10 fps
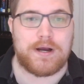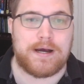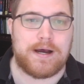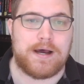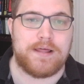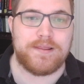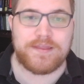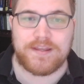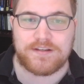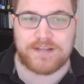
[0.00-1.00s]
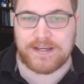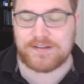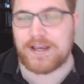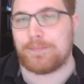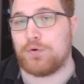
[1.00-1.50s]
uh, this
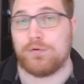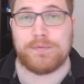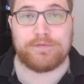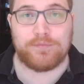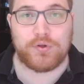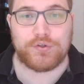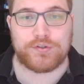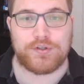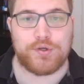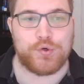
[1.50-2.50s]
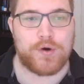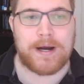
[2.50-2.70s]
example will be familiar to you,